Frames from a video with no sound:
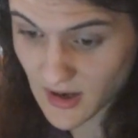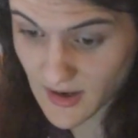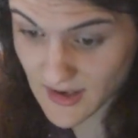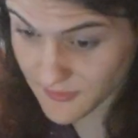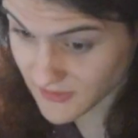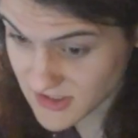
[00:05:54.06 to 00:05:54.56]

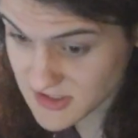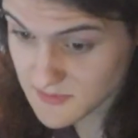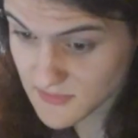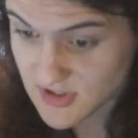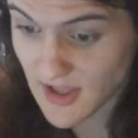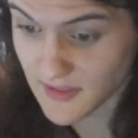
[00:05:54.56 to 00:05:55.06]
If it is,
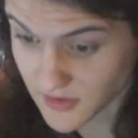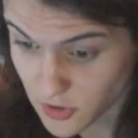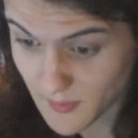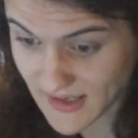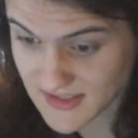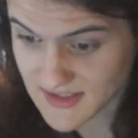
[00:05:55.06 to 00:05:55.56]
set the new
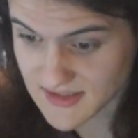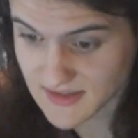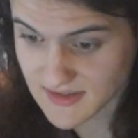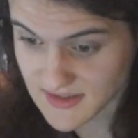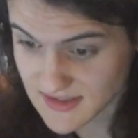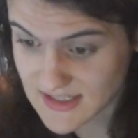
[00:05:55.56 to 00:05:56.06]
max
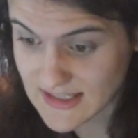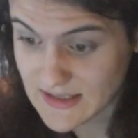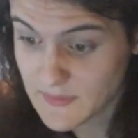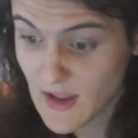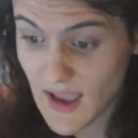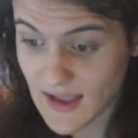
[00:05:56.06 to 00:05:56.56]
distance as d,
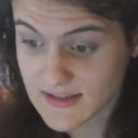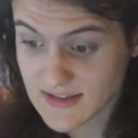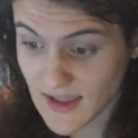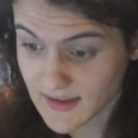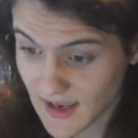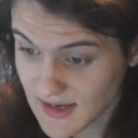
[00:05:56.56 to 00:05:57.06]
and
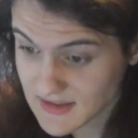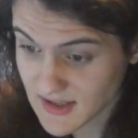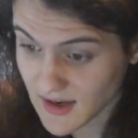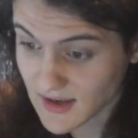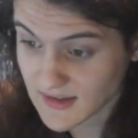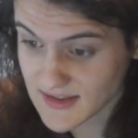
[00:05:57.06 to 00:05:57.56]
set the end
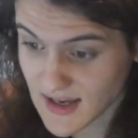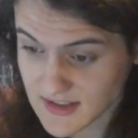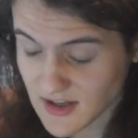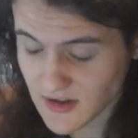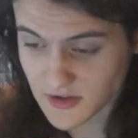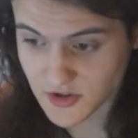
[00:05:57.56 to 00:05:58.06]
tile as that
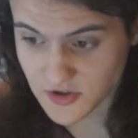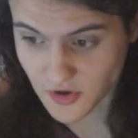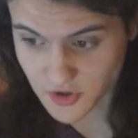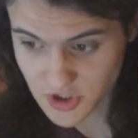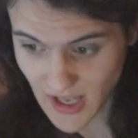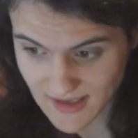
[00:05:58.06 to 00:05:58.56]
tile that just
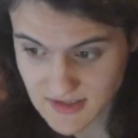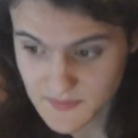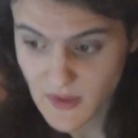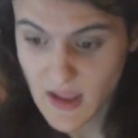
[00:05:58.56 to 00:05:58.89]
got checked.